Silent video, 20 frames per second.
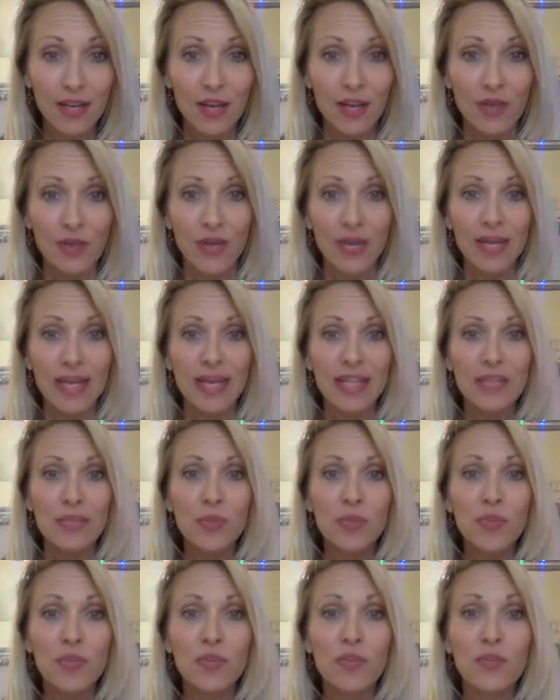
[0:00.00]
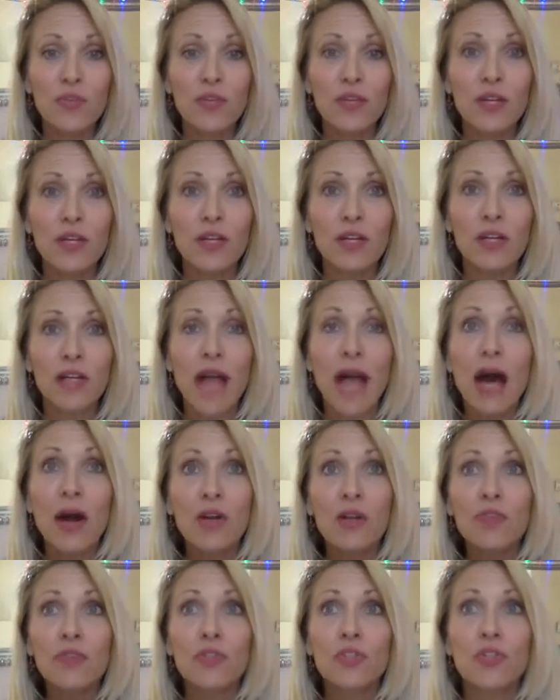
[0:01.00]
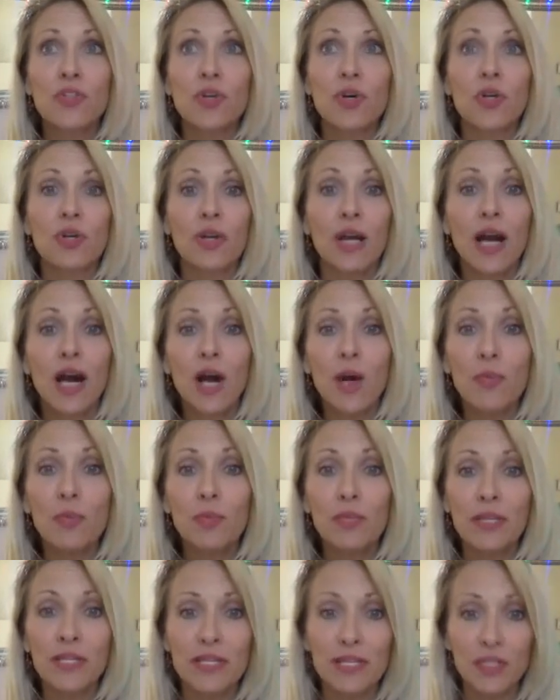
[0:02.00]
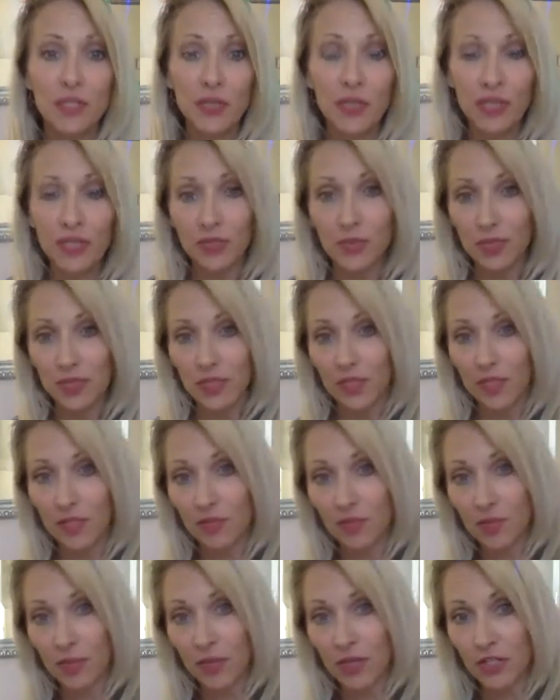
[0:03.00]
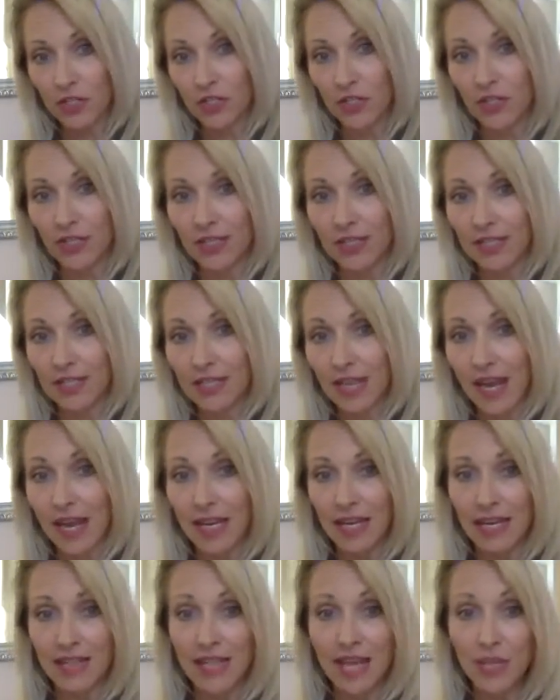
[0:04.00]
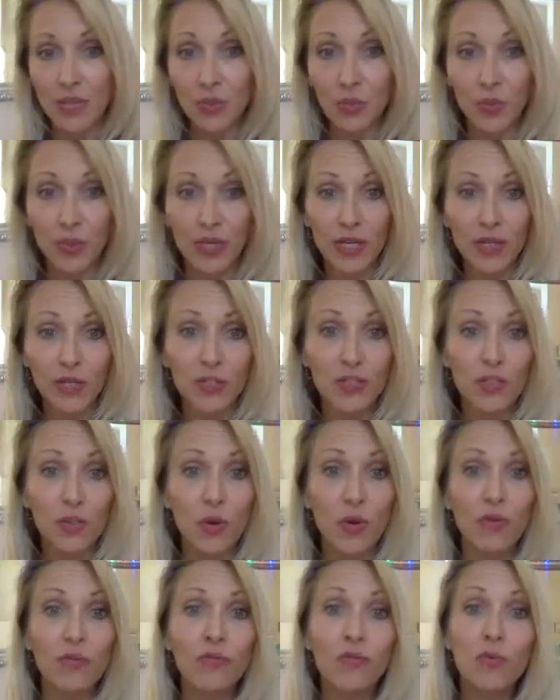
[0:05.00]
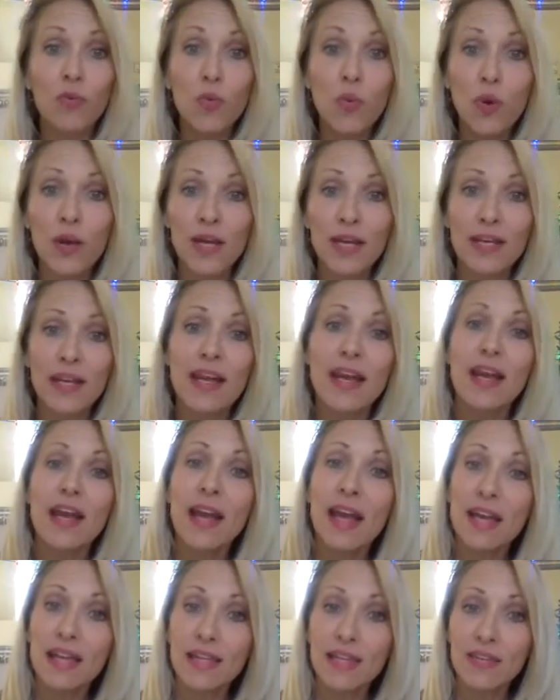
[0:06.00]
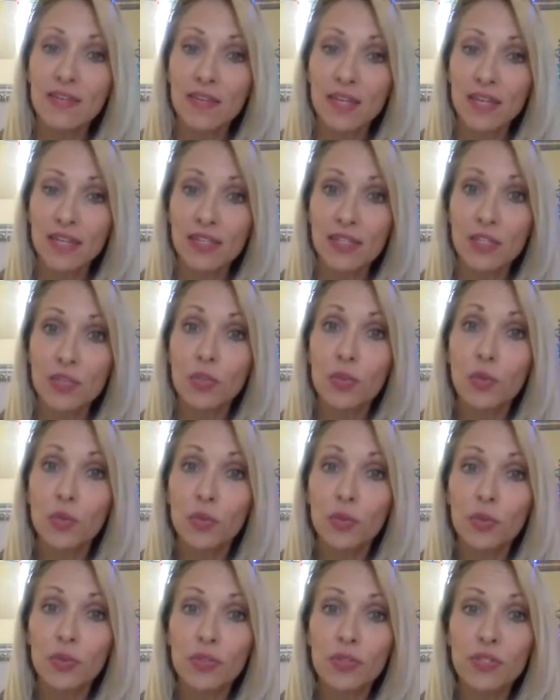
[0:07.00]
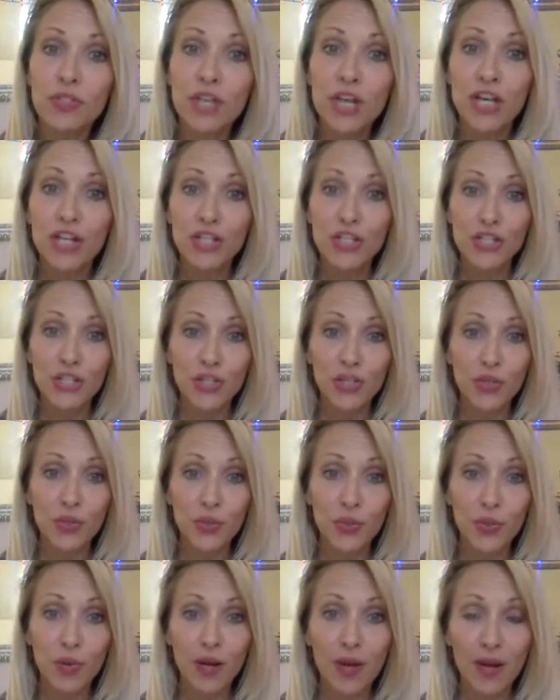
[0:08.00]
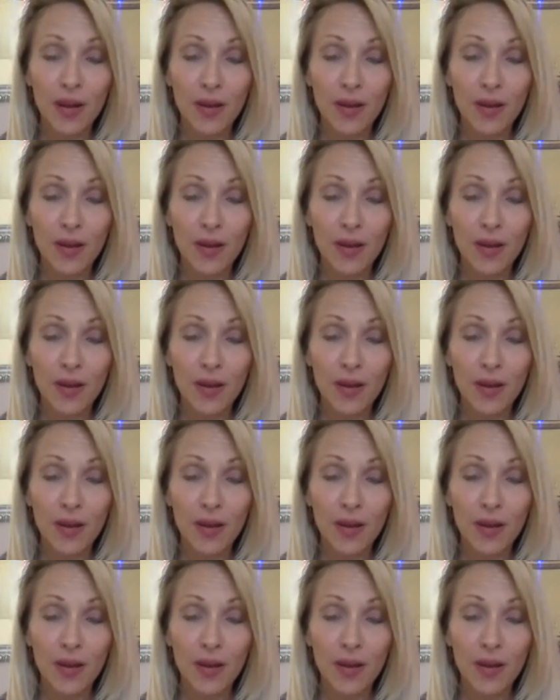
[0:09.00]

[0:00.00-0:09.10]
right? It's when you feel out of control or helpless that you get into a state of depression or anxiety. And that's what we're here to avoid and give kids tools to